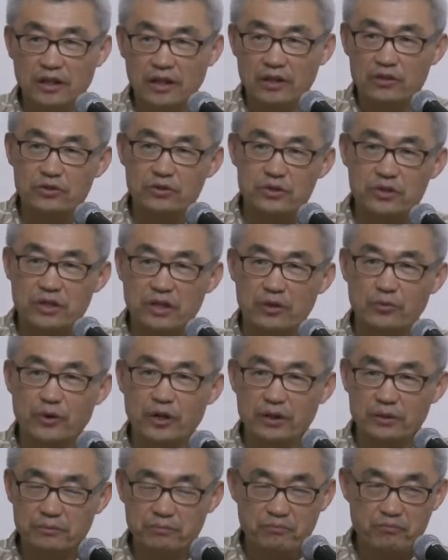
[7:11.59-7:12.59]
And you say,
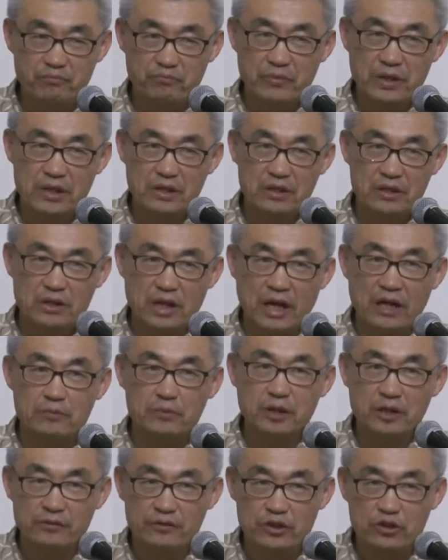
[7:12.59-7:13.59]
well, I
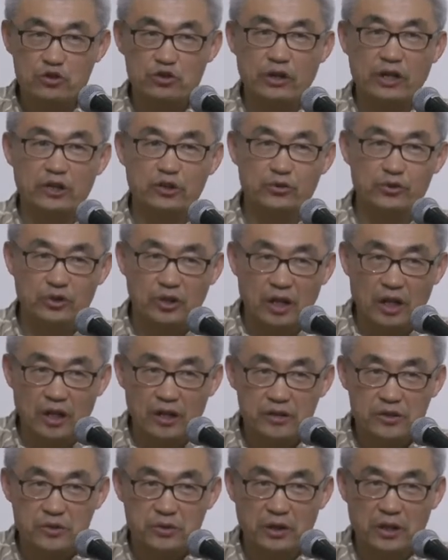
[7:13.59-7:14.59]
believe in triune
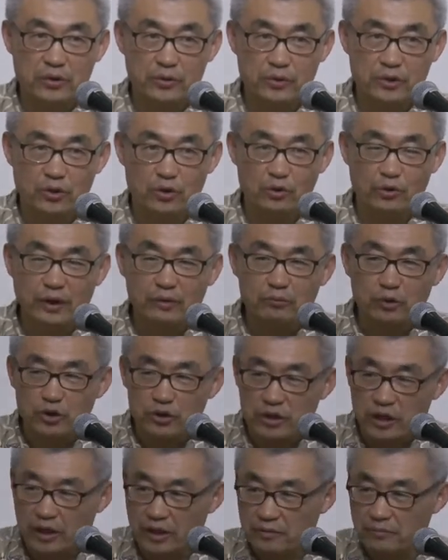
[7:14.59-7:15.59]
God, so I will go one more
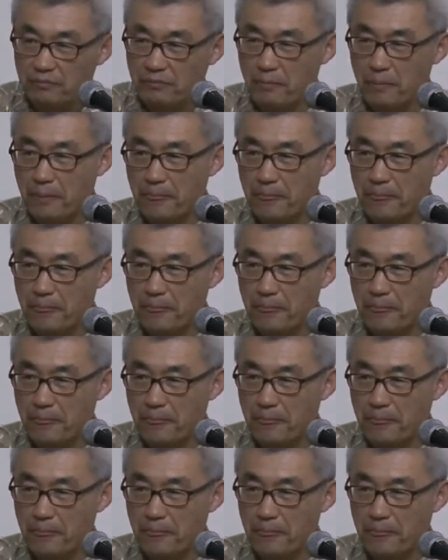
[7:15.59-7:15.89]
time.